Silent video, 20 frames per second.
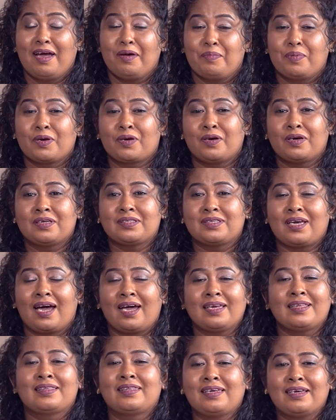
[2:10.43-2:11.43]
Because
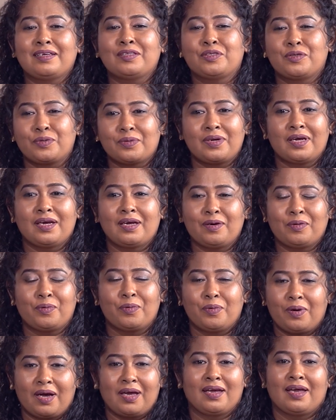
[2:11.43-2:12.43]
I think today
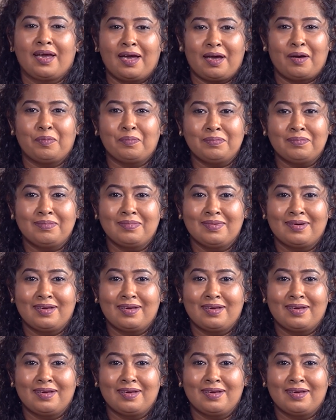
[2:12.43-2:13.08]
who I am,